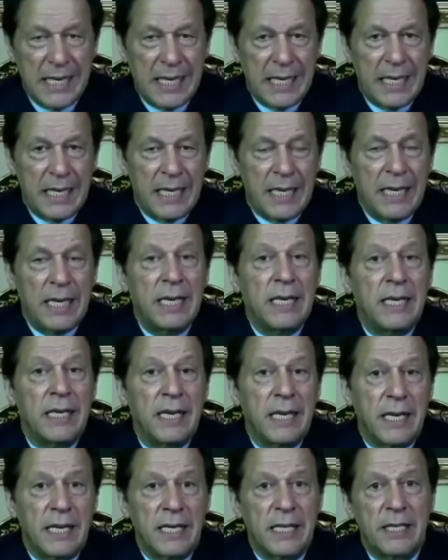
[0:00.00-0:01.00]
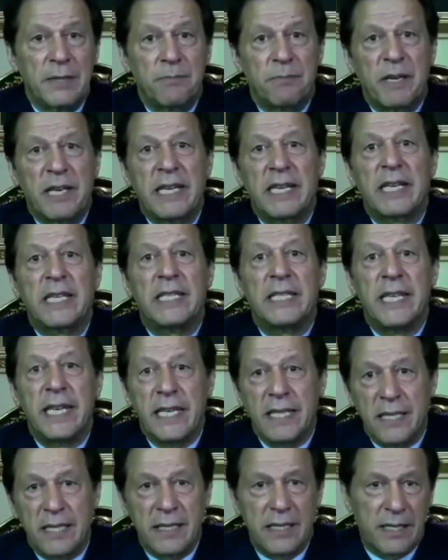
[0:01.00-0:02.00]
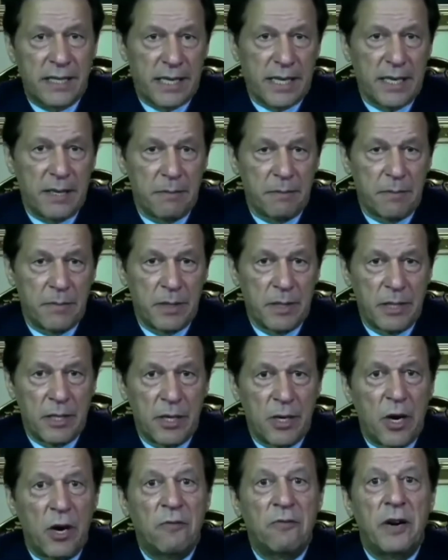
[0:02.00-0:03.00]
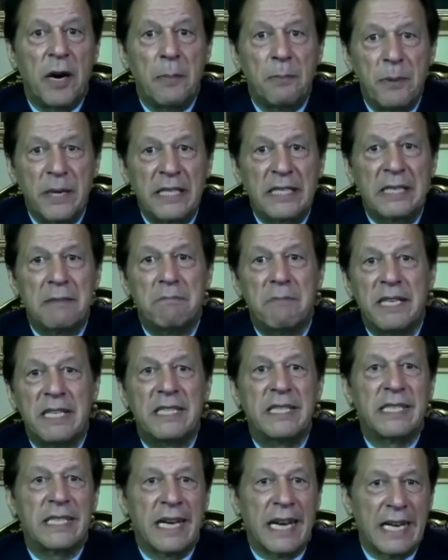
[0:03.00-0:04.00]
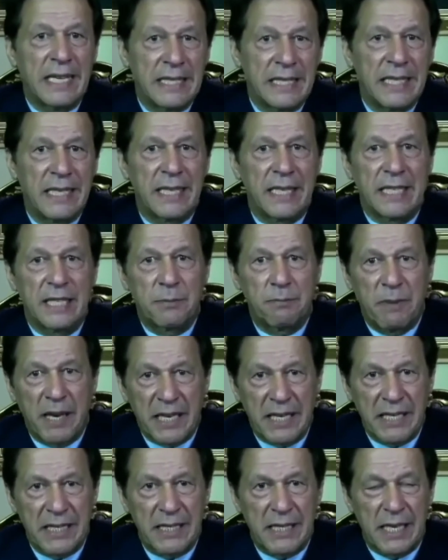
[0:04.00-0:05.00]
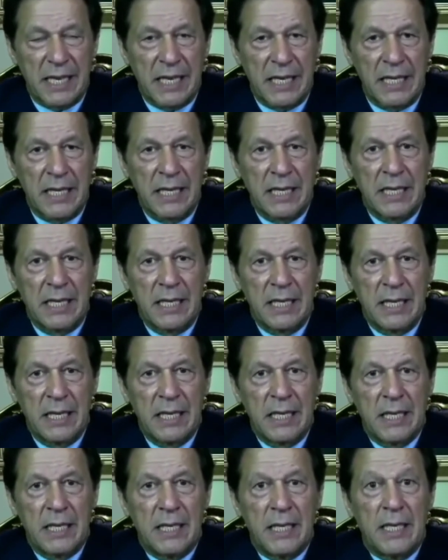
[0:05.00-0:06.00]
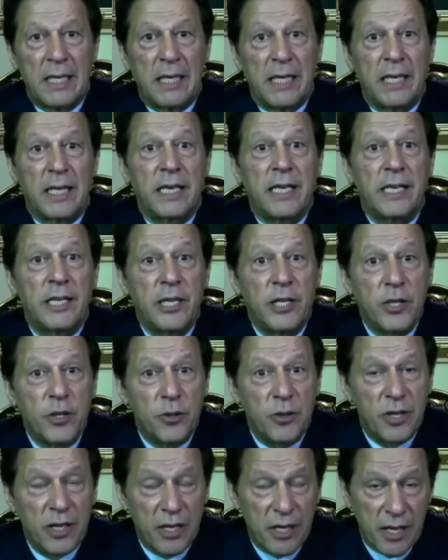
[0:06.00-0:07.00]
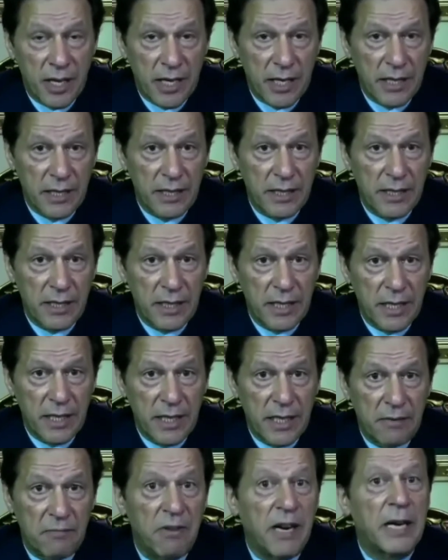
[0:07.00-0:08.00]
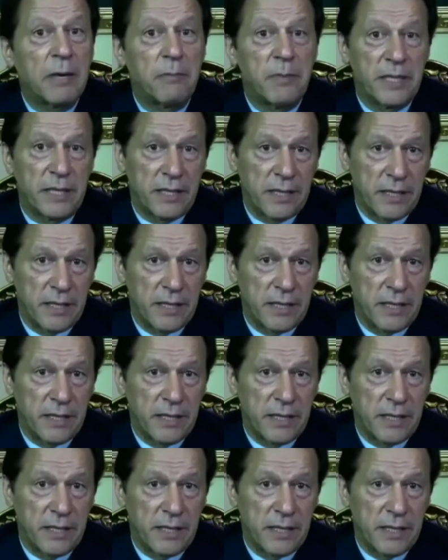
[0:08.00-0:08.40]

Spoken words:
India is playing a dangerous game of upping the military ante against Pakistan in a nuclearized environment.